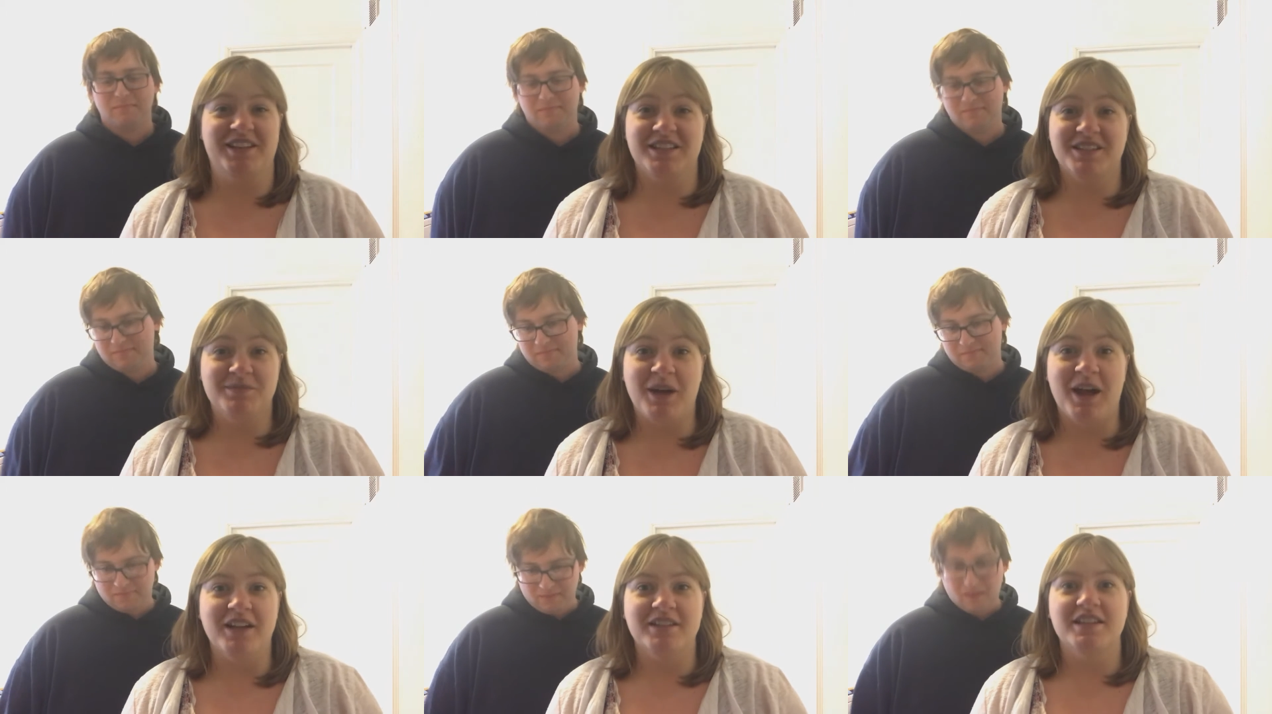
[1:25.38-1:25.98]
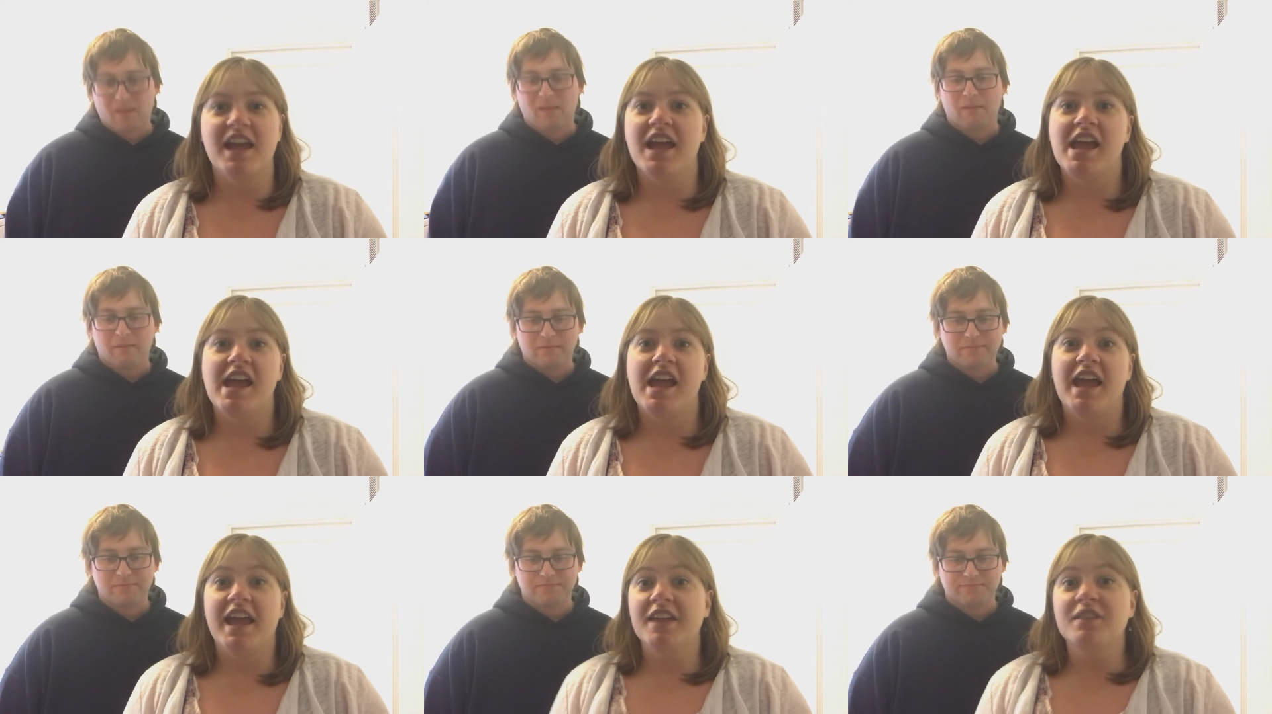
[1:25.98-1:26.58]
Speaker 1: or like spots.
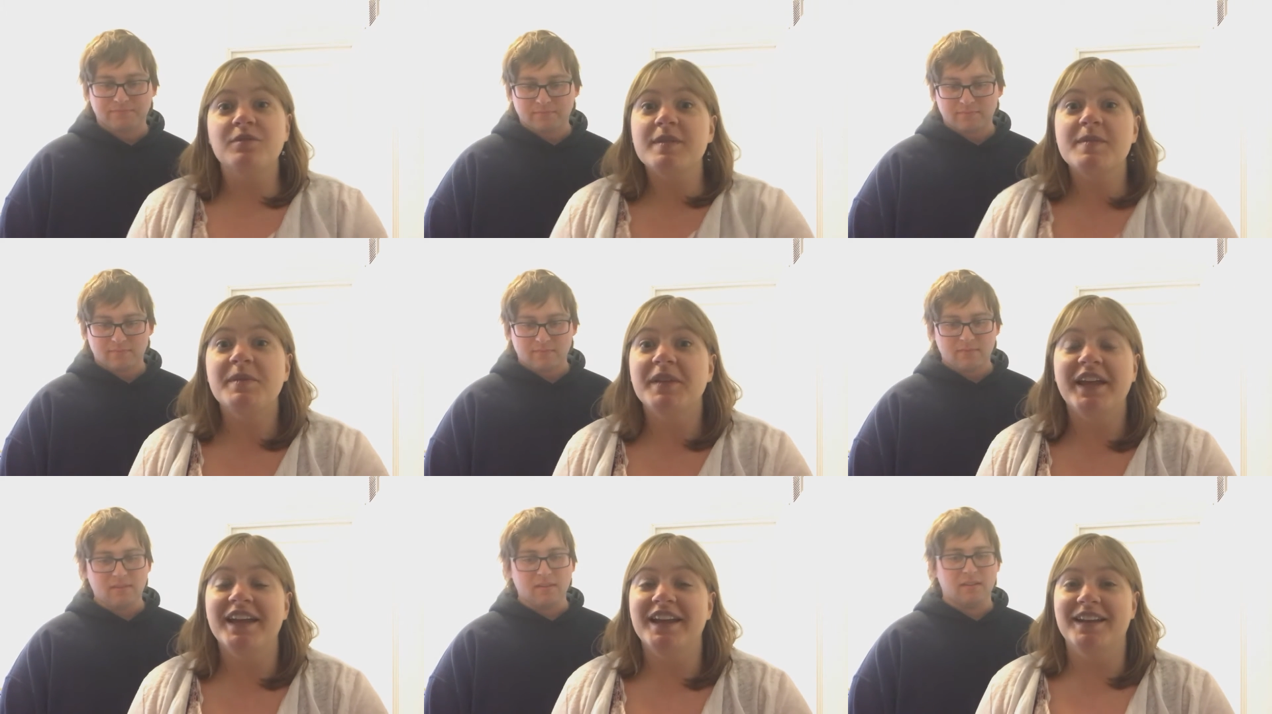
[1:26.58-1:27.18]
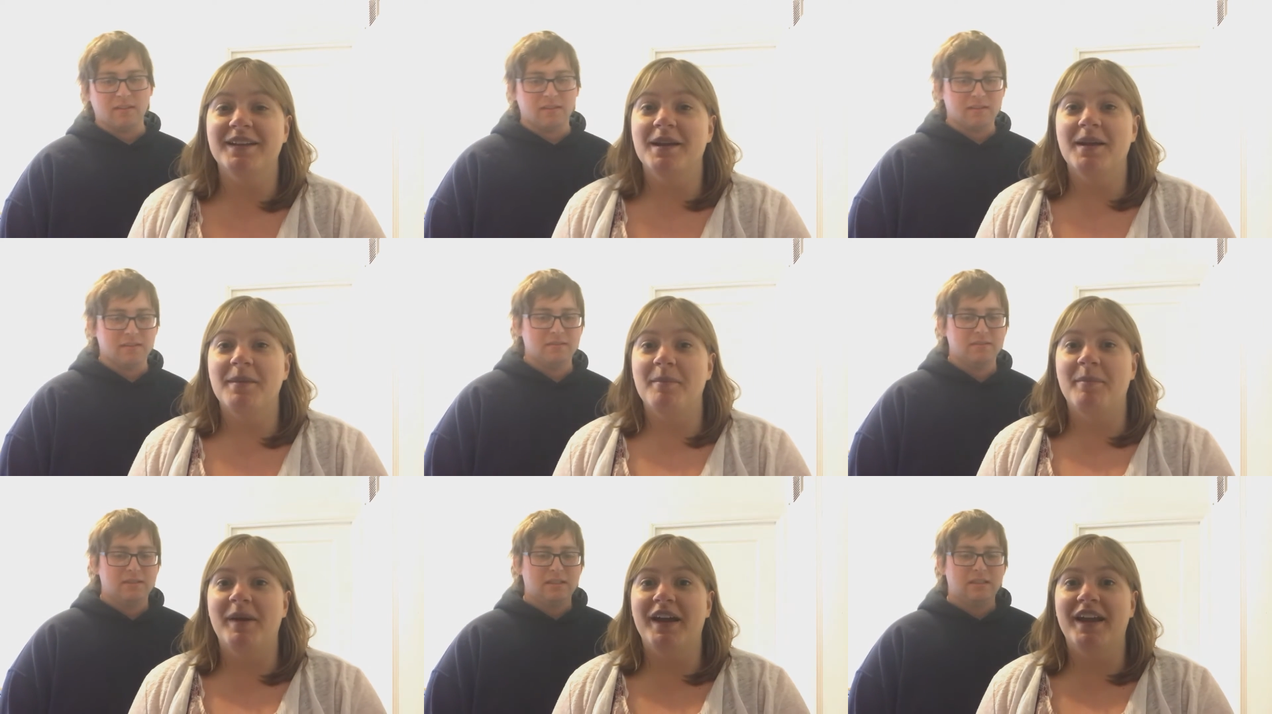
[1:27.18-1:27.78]
His was plain,
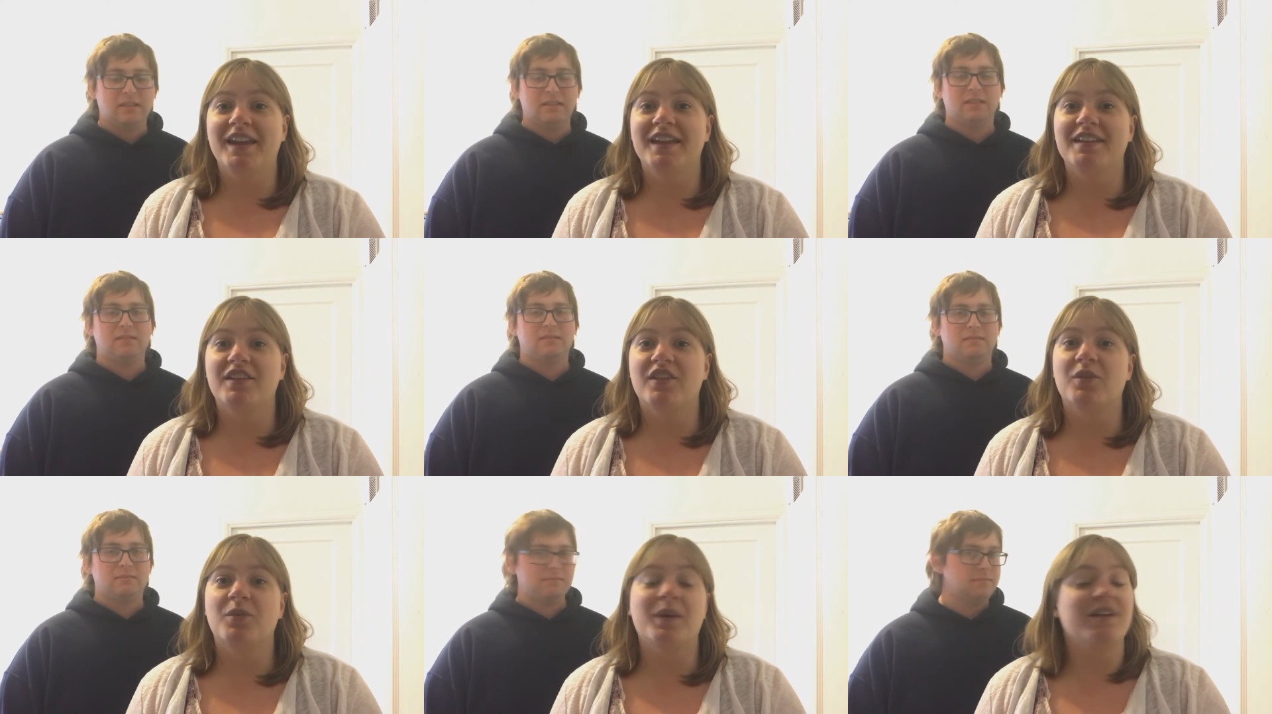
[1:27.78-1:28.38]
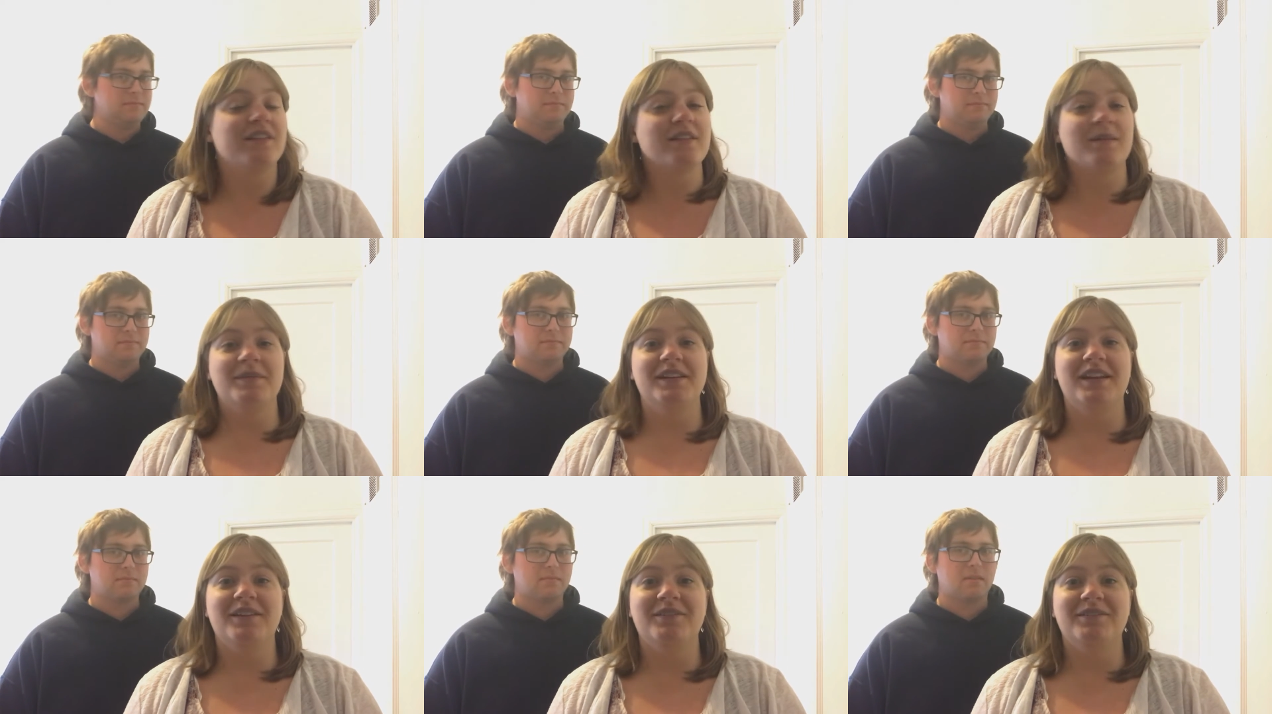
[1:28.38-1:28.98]
but he swears
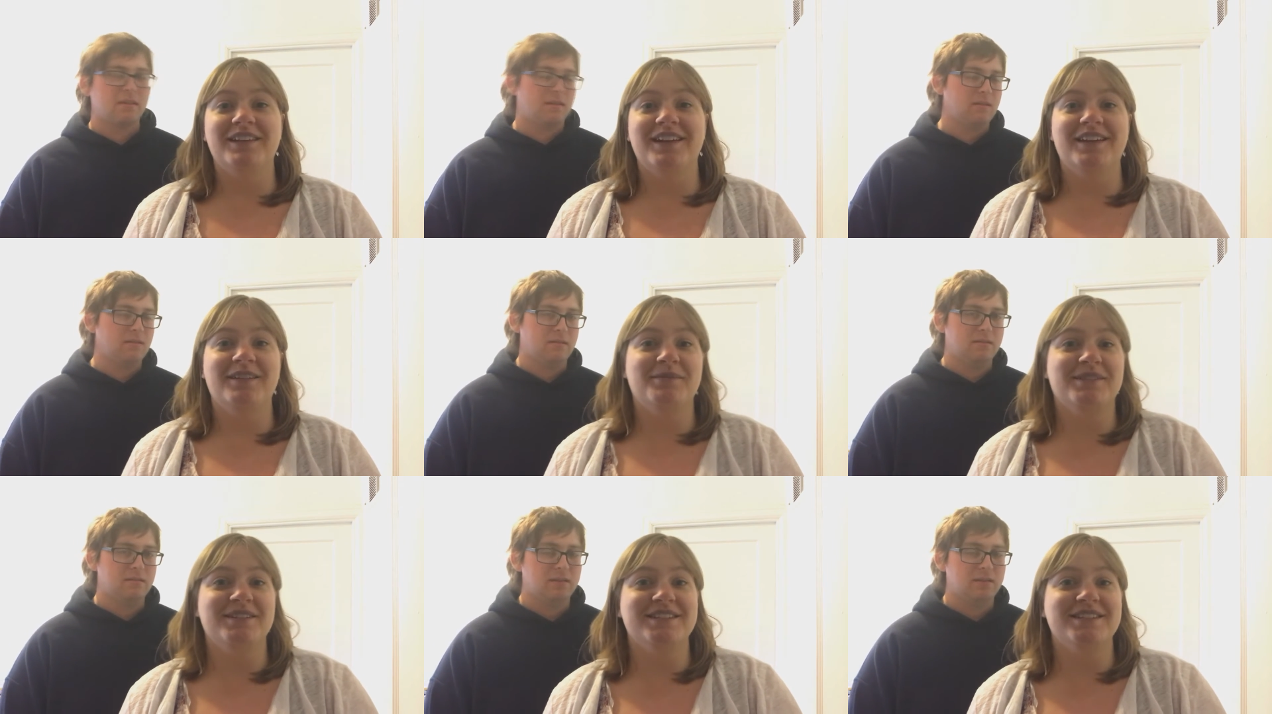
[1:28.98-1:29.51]
up and down it